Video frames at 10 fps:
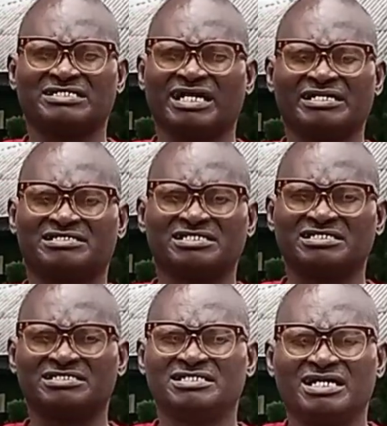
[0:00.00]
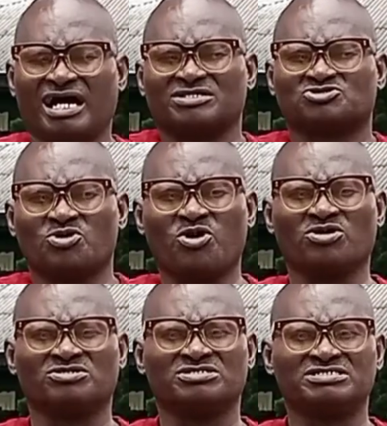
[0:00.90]
19, and so
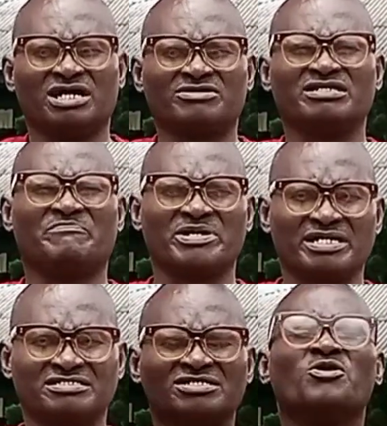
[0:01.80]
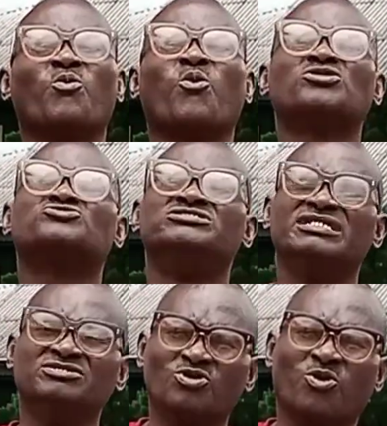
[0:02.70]
on. They're already parents. What do
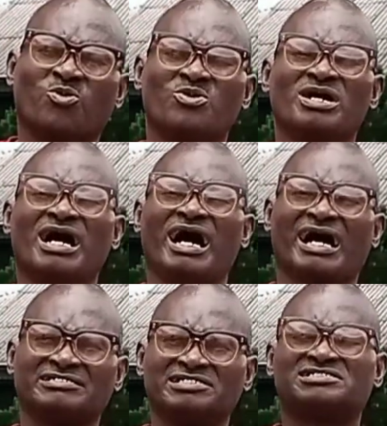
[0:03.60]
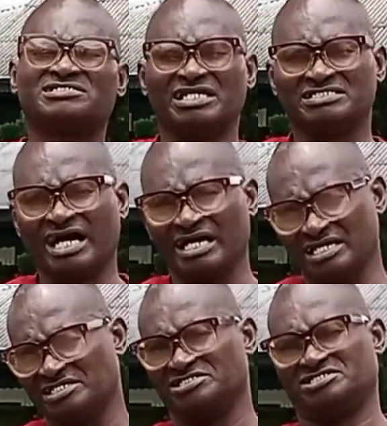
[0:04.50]
they know at this tender
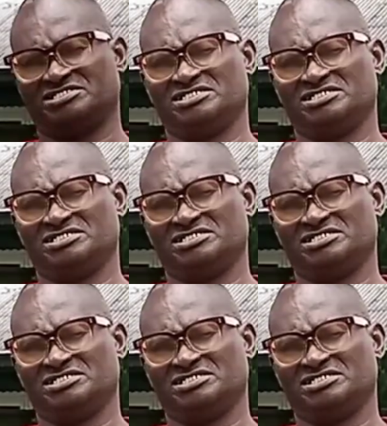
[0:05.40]
age?